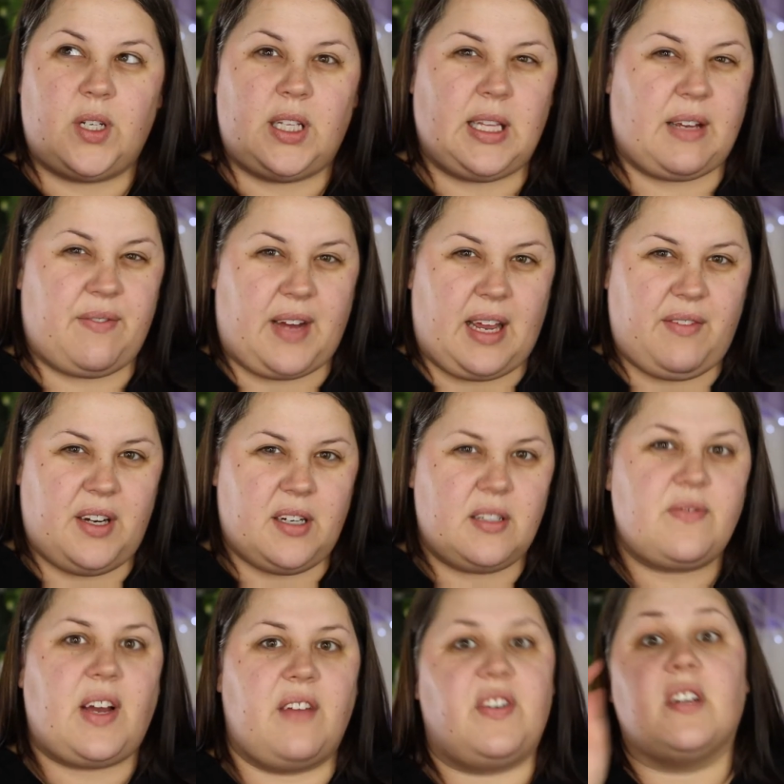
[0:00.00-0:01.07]
Like 5
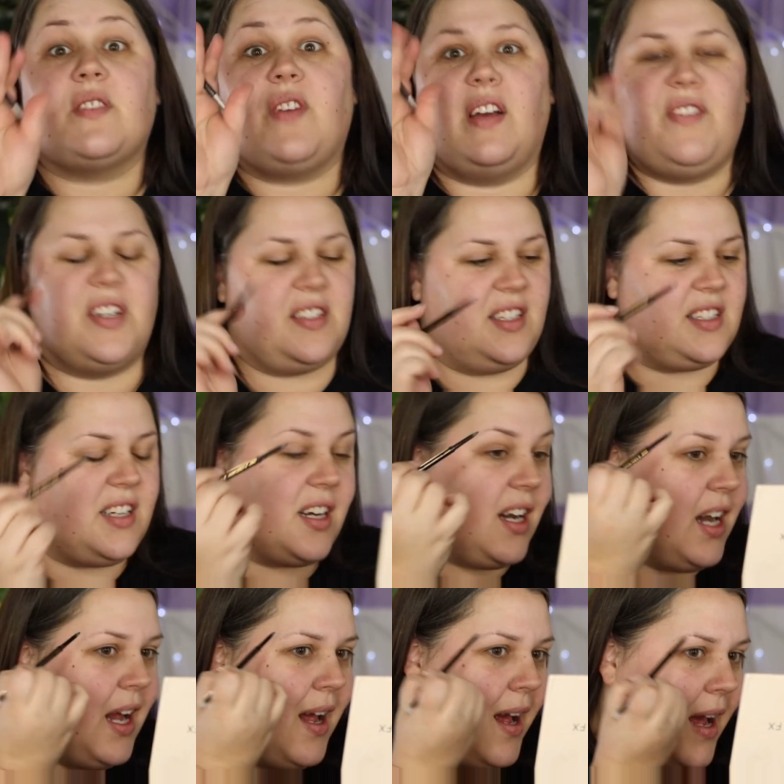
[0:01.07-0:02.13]
years this year.
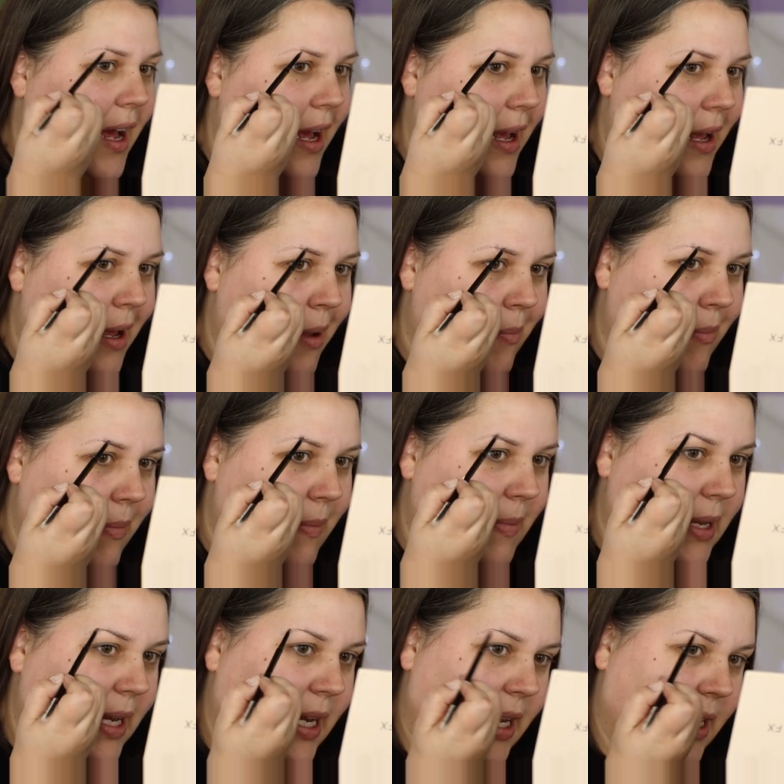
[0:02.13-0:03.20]

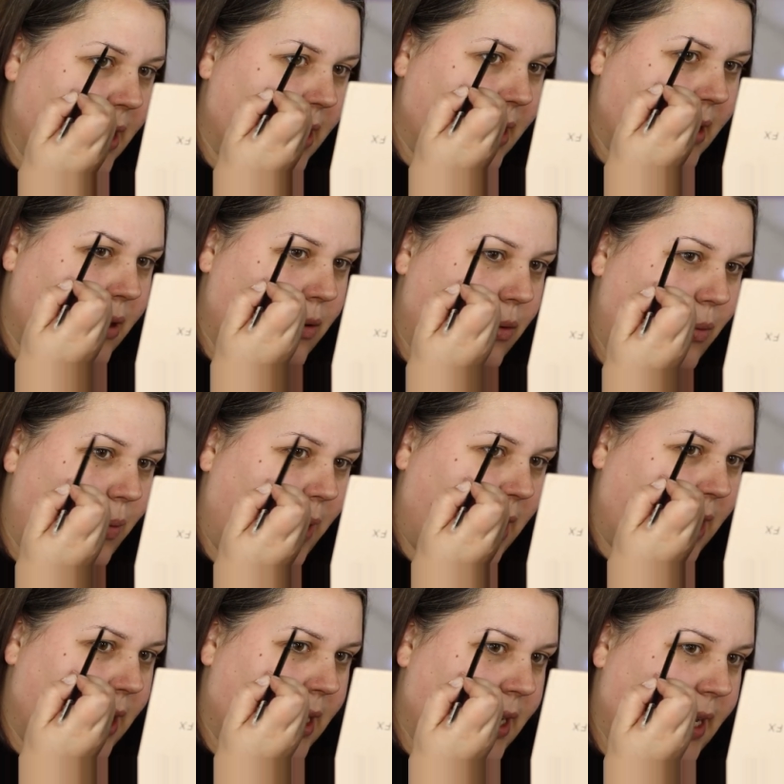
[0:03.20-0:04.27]
And
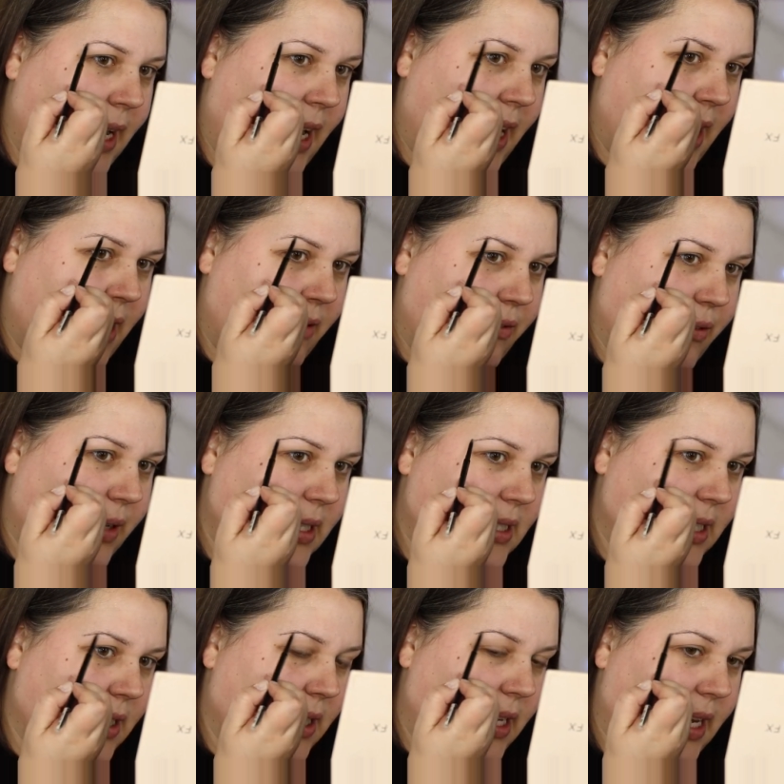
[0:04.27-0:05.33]
we have
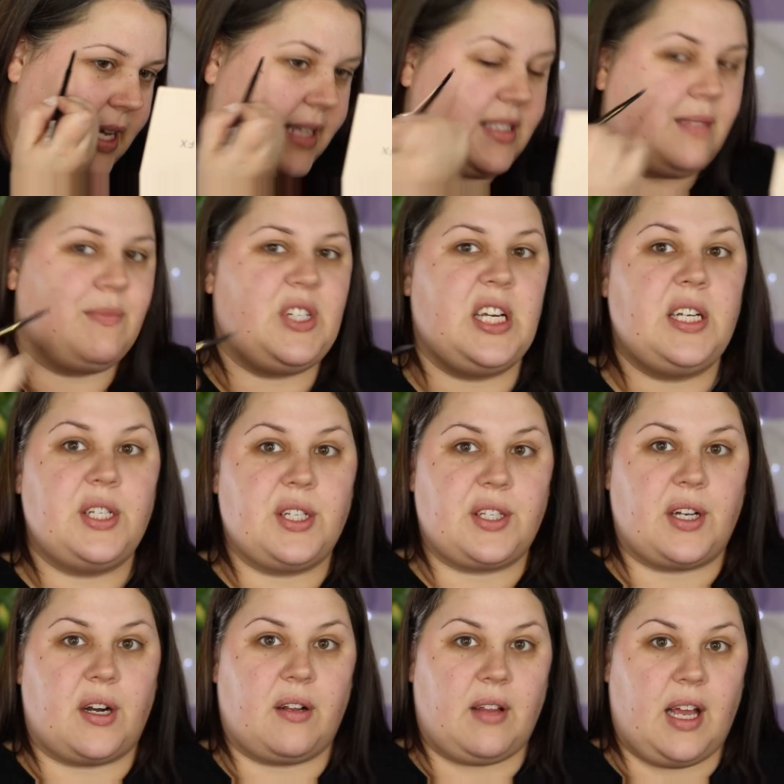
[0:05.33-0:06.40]
recently had some changes
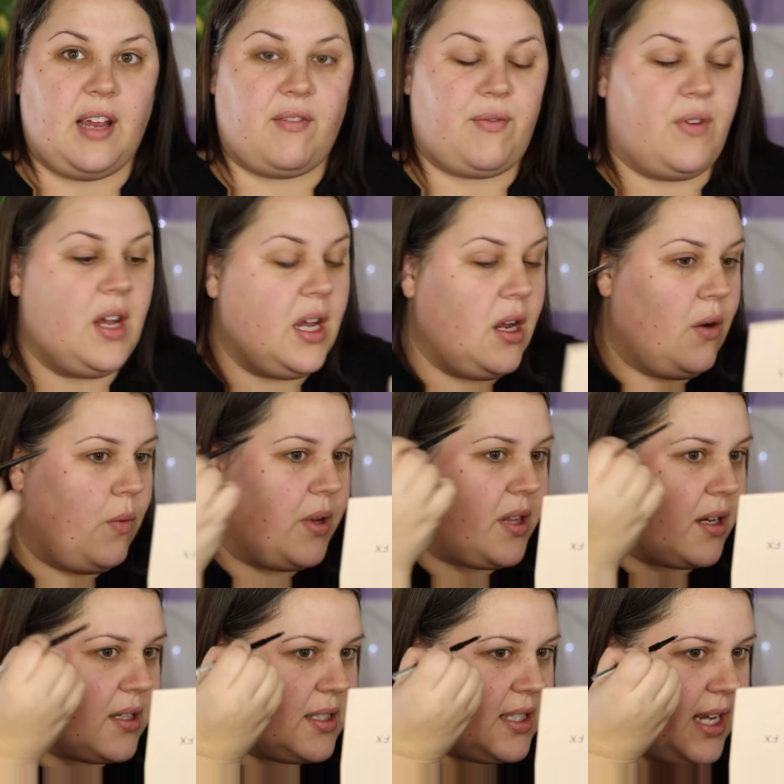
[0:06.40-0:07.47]
in our life with
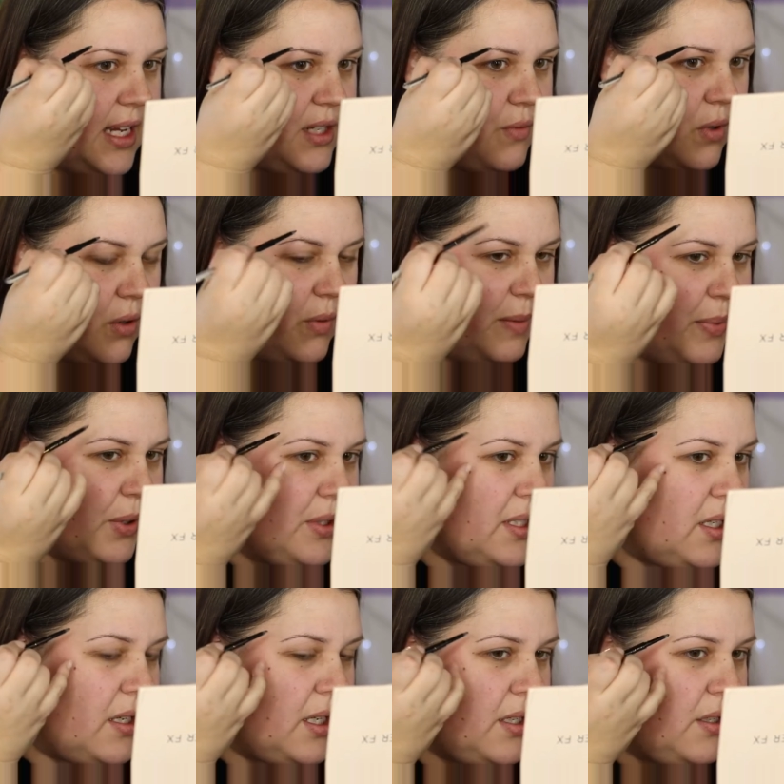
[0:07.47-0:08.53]
our schedule. We both
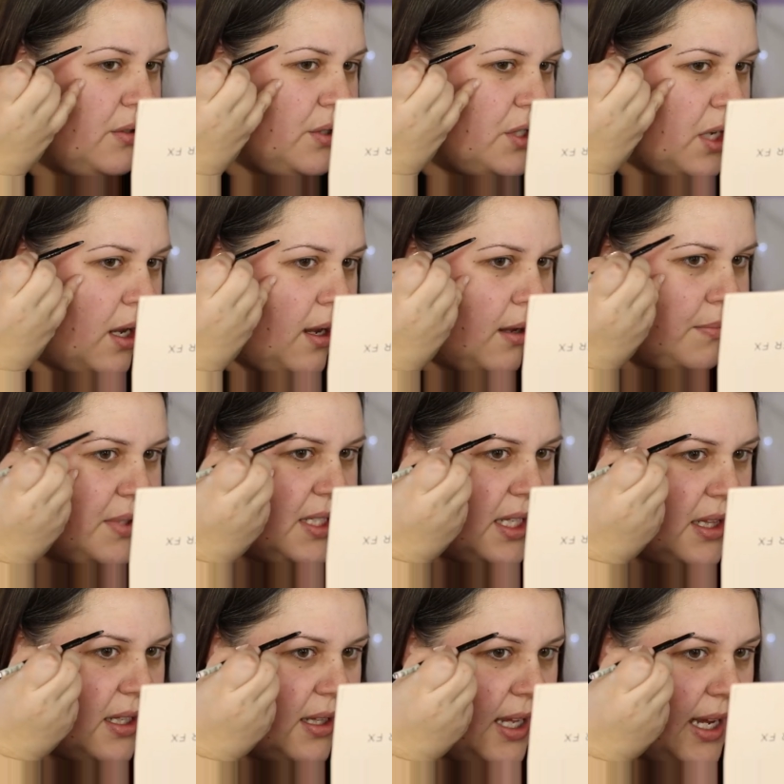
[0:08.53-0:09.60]
started new jobs
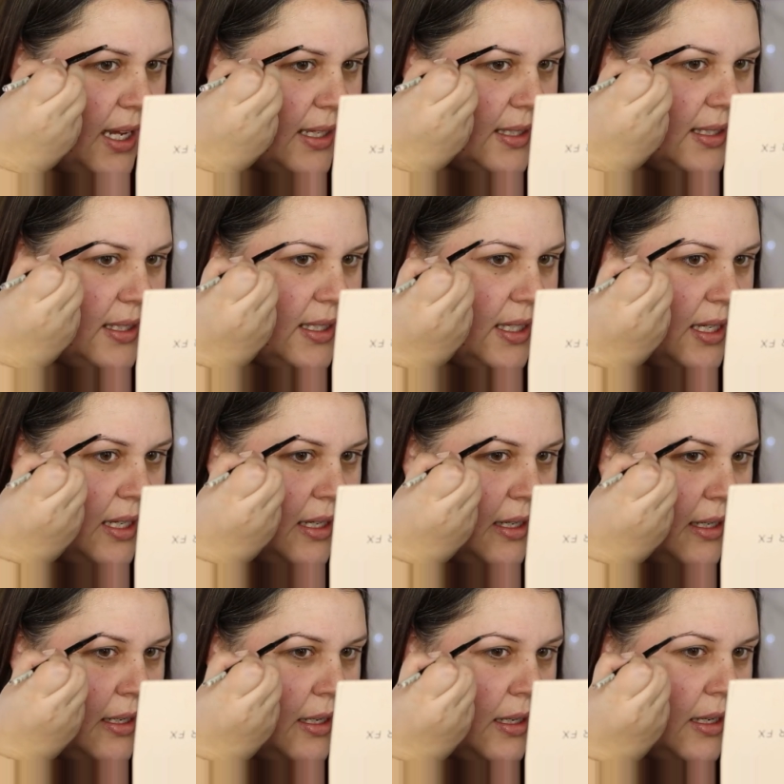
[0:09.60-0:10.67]
in the last
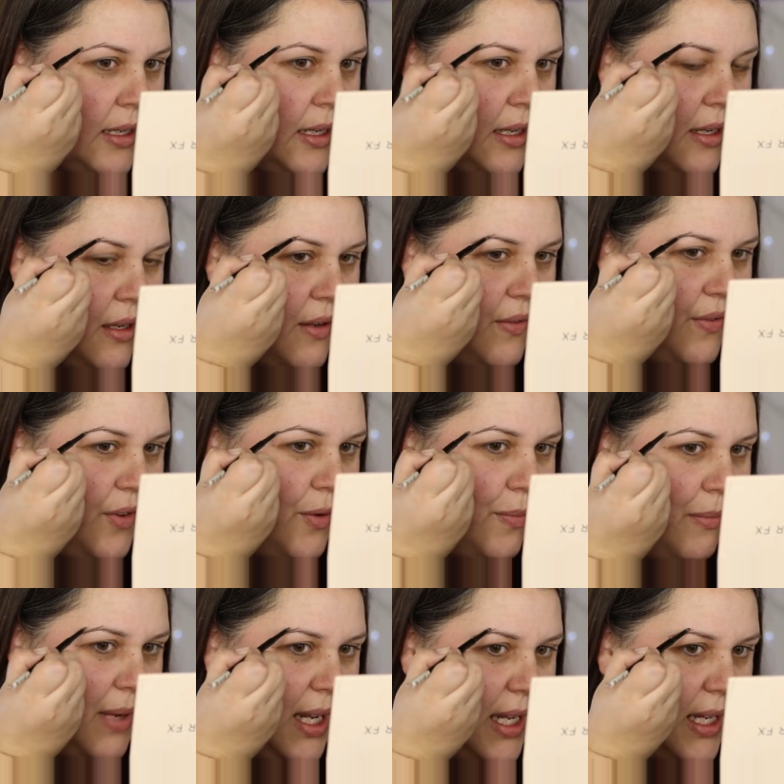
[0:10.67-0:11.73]
few
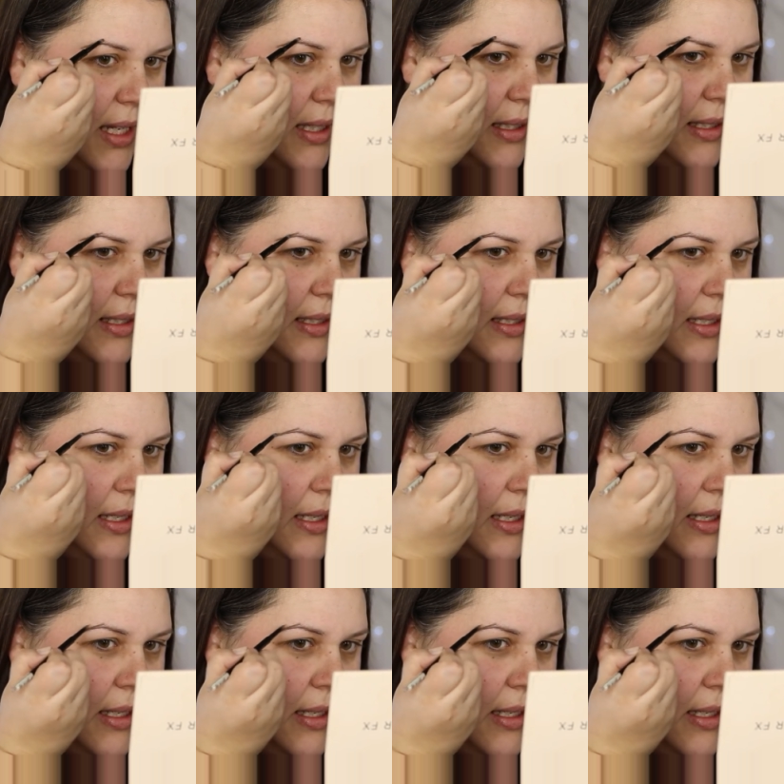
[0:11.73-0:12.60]
months.